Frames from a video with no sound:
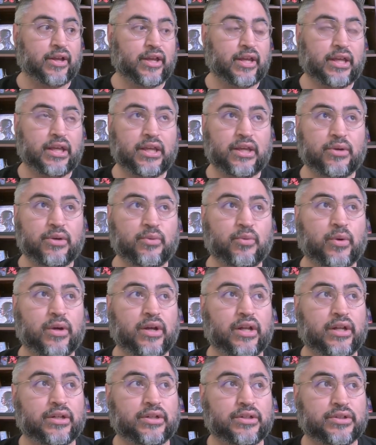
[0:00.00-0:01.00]
He
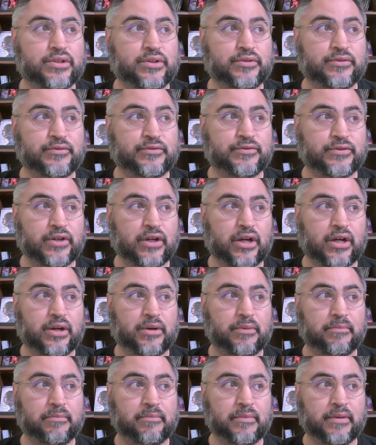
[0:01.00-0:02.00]
went
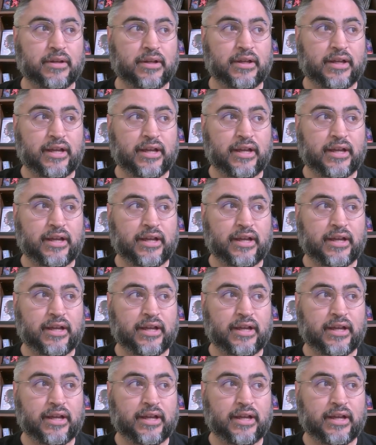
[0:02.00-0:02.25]
from